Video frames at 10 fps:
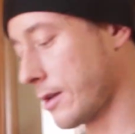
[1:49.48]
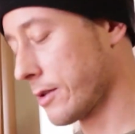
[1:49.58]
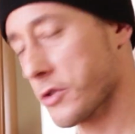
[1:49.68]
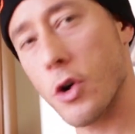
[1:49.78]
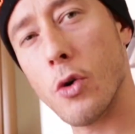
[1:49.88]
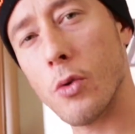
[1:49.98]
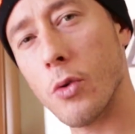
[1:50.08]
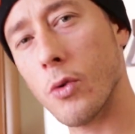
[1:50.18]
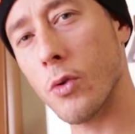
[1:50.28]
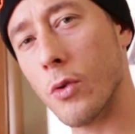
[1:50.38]

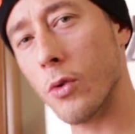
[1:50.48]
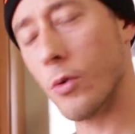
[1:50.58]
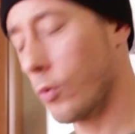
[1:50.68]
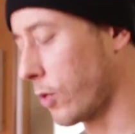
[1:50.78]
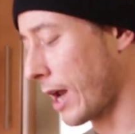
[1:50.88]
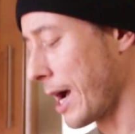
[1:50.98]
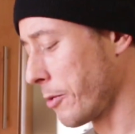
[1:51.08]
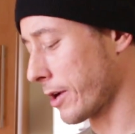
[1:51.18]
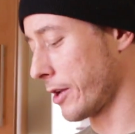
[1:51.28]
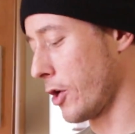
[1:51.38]
So what I
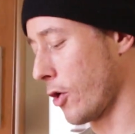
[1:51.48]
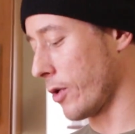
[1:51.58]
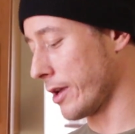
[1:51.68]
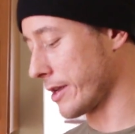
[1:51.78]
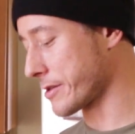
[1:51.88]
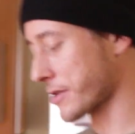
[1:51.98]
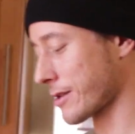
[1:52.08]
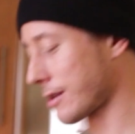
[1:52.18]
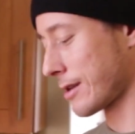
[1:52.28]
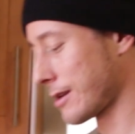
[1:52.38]
wanna know is,